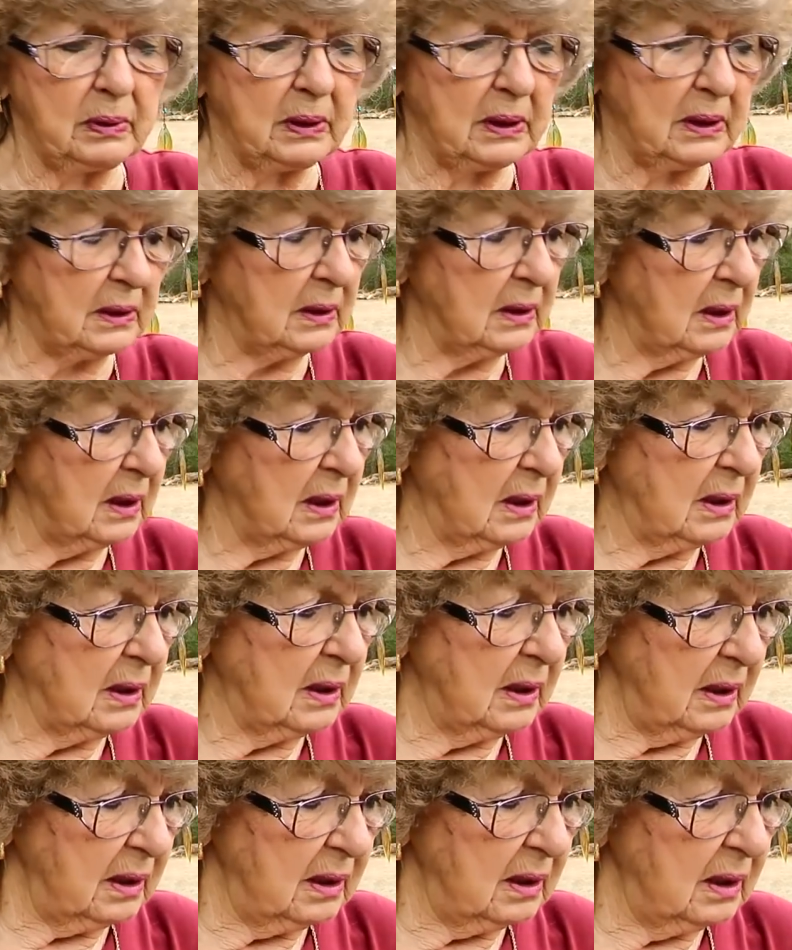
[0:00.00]
But
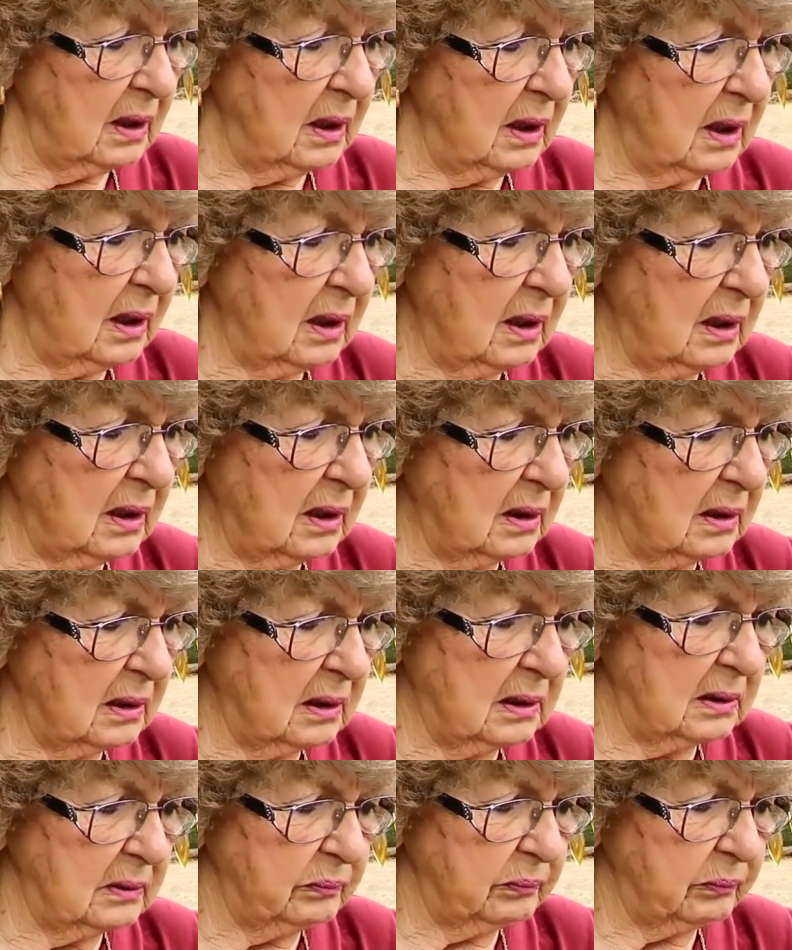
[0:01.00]
I
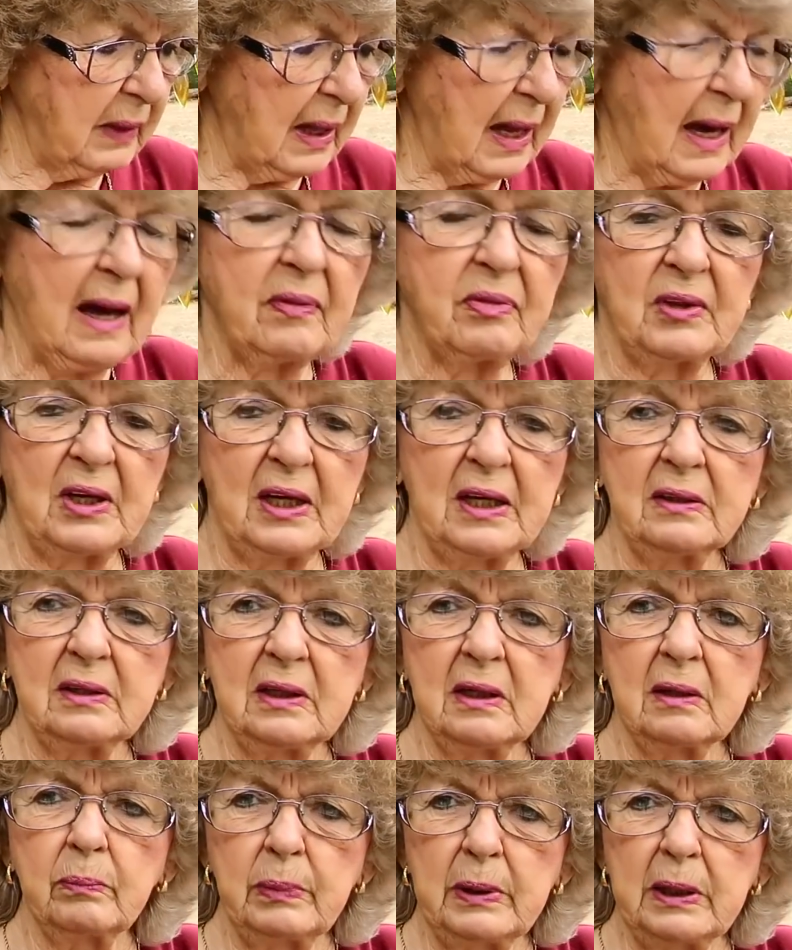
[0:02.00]
think
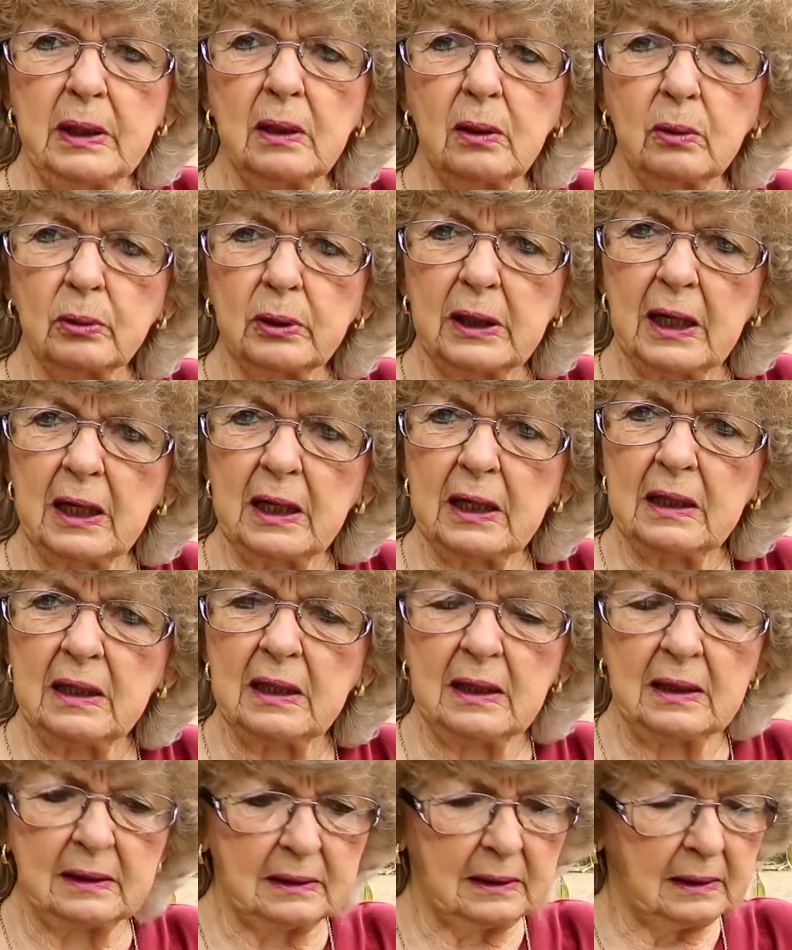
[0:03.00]
they'll be okay,
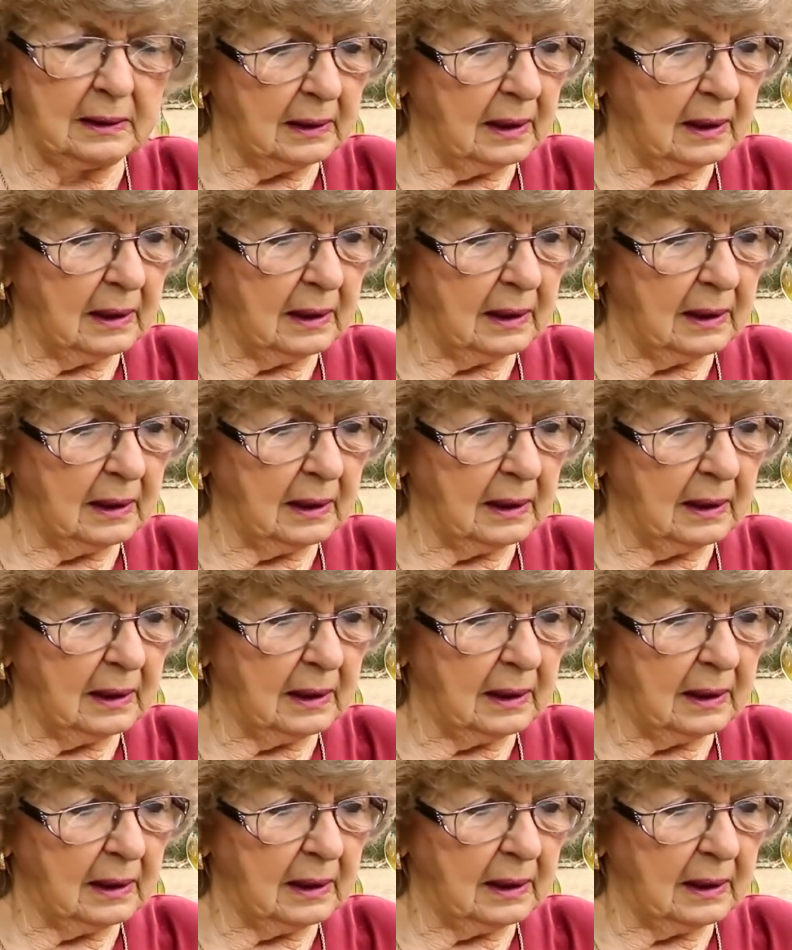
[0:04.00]
and